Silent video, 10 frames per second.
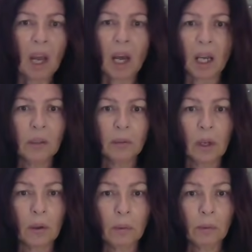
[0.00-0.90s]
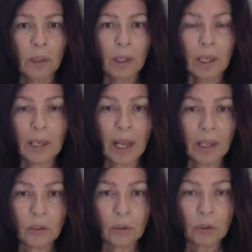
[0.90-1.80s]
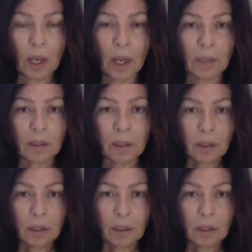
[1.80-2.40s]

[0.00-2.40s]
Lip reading: I don't know, an astronaut.